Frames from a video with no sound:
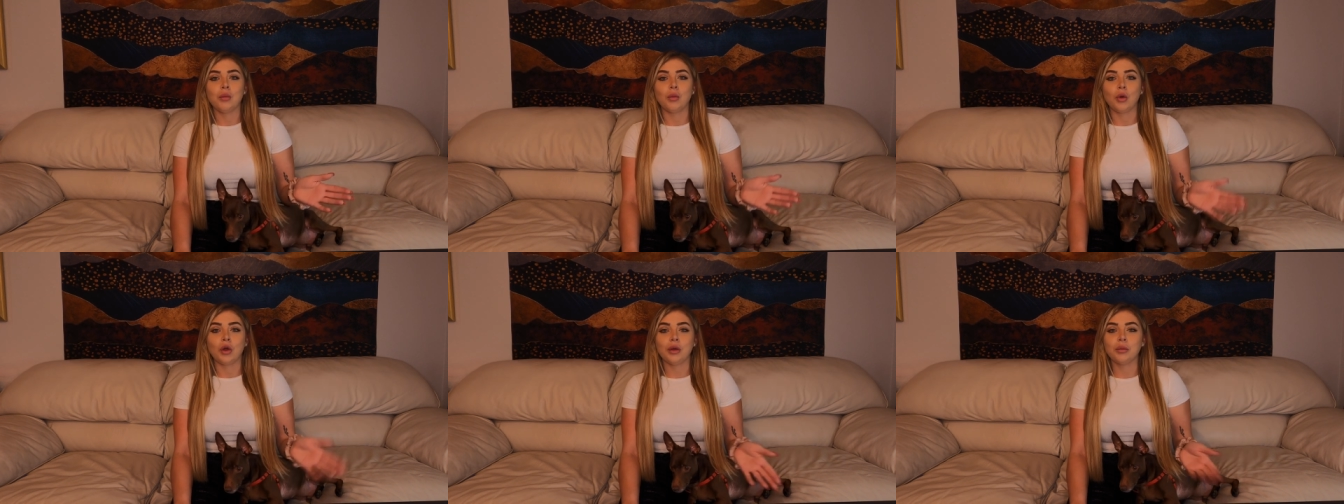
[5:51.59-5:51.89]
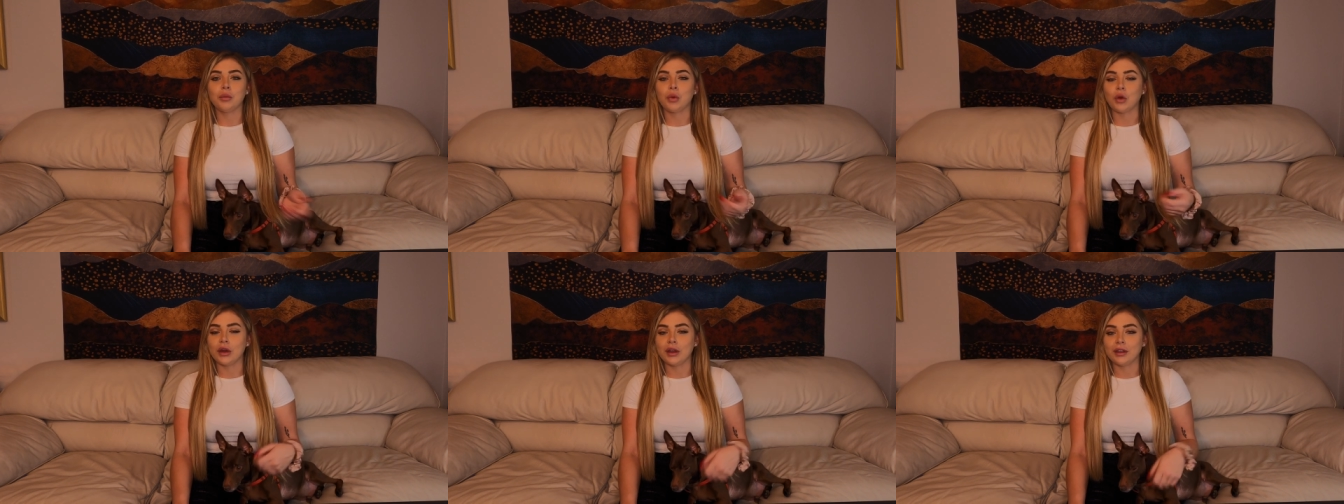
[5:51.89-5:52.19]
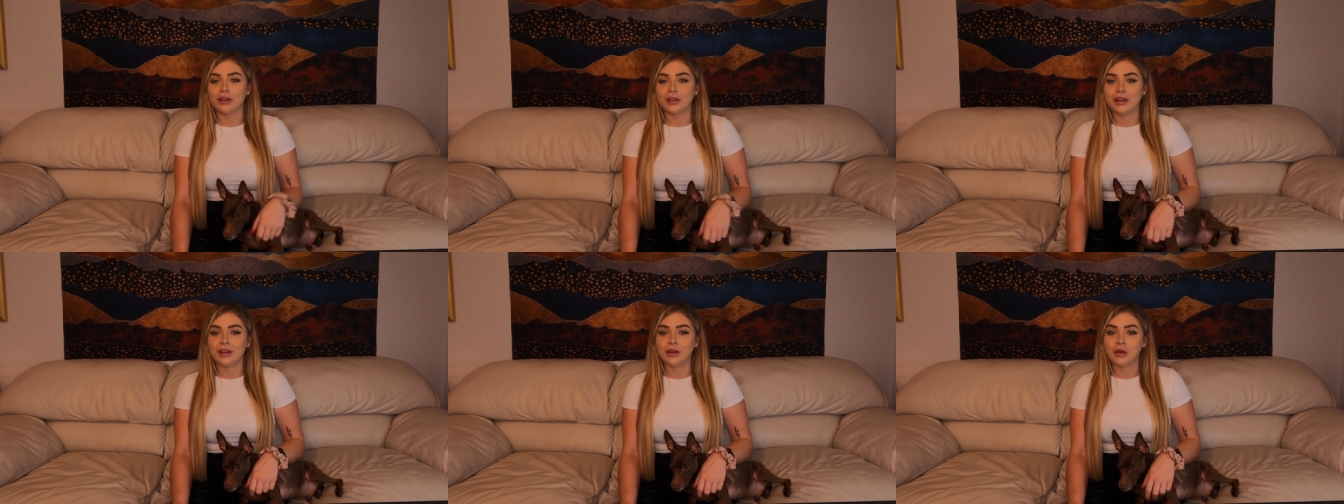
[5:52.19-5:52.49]
More
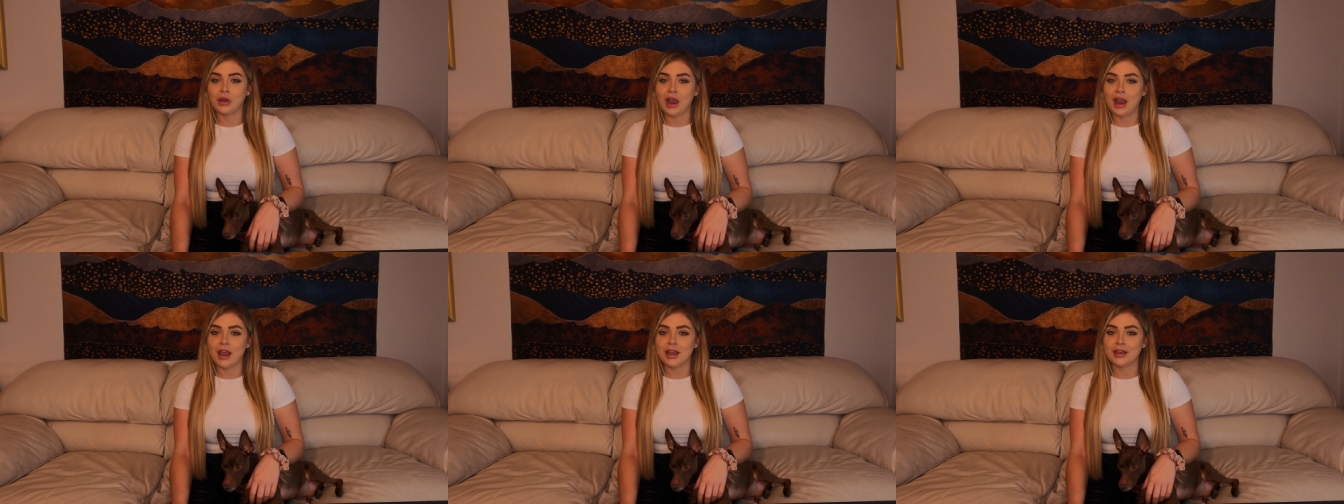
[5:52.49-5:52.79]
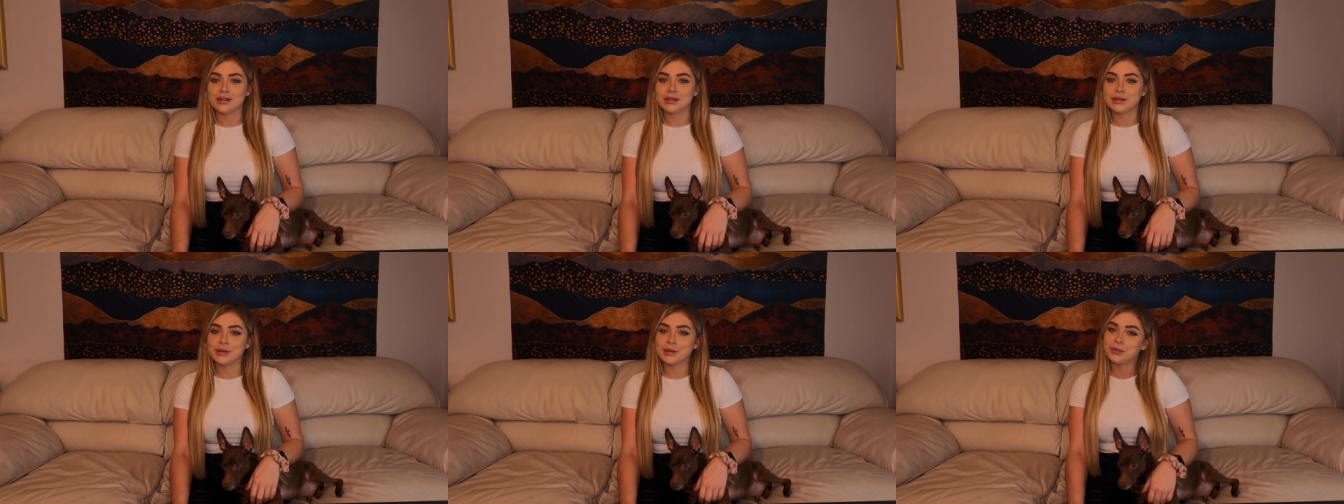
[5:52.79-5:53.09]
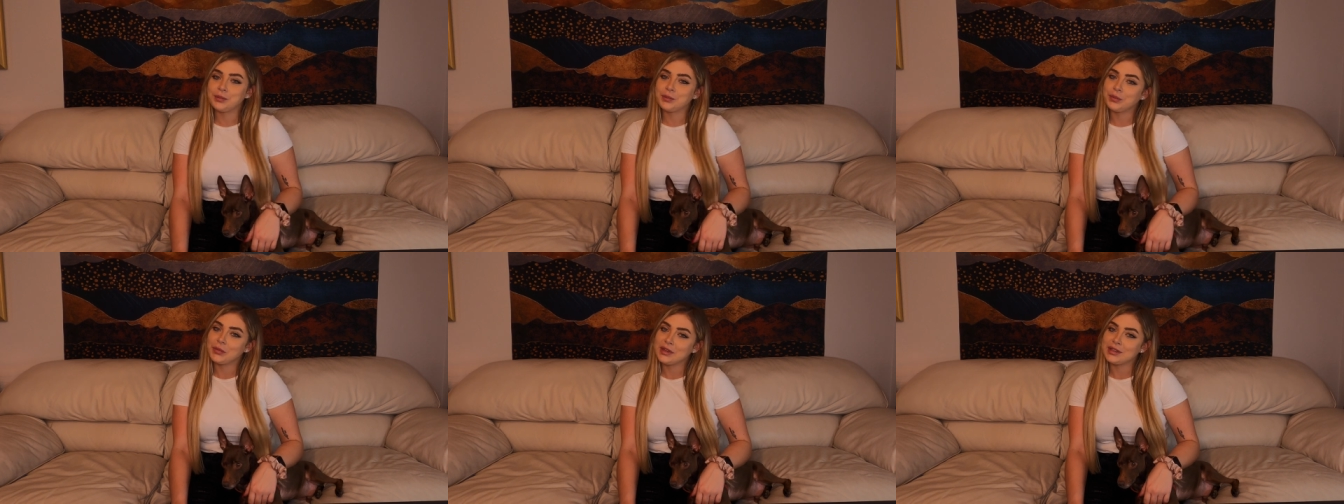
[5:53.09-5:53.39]
importantly, you guys,
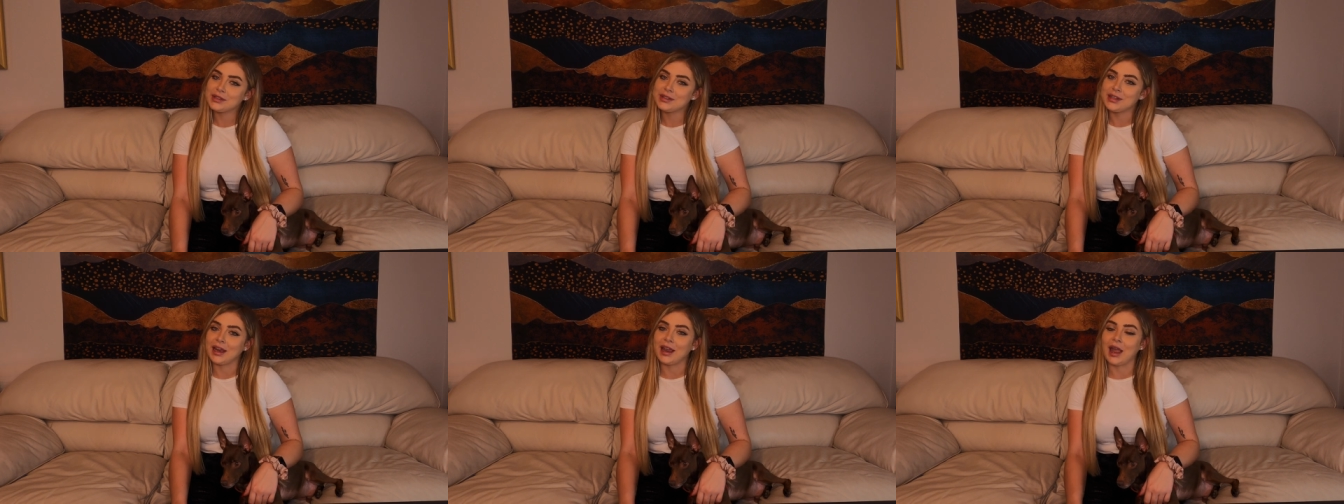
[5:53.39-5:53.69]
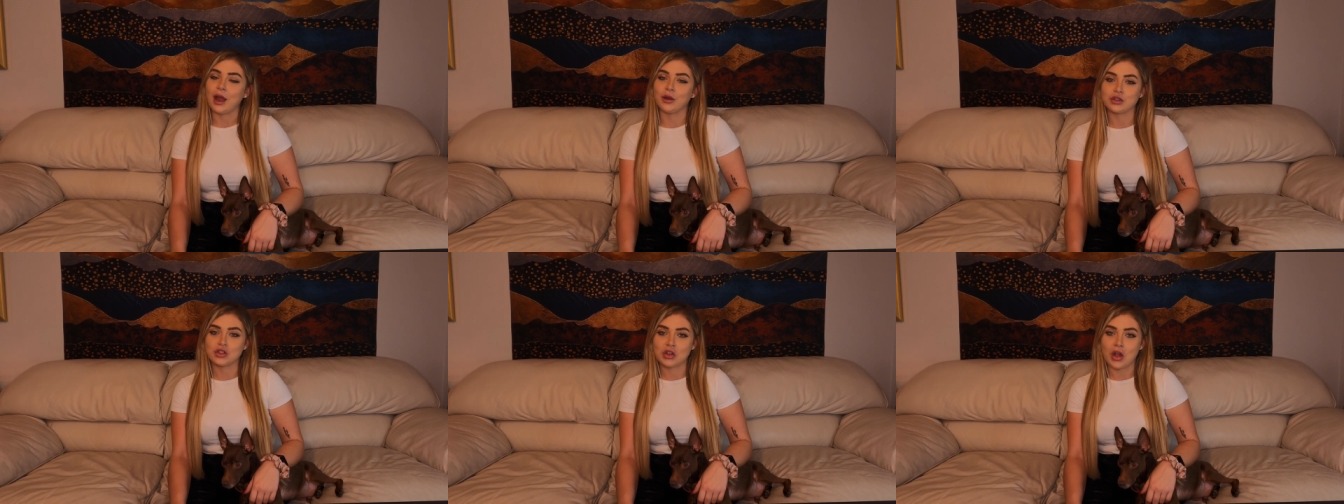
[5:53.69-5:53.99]
stay couch